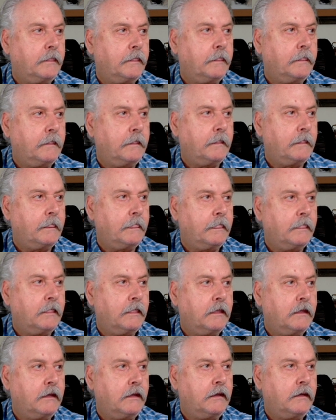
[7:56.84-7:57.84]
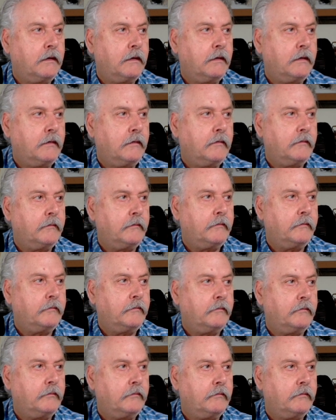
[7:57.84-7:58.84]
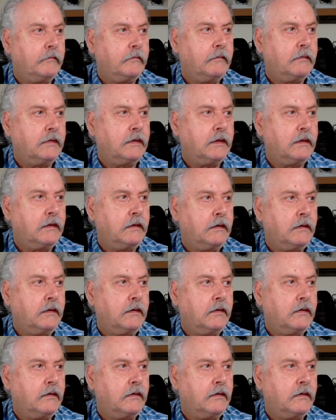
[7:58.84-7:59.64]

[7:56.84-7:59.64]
(silence)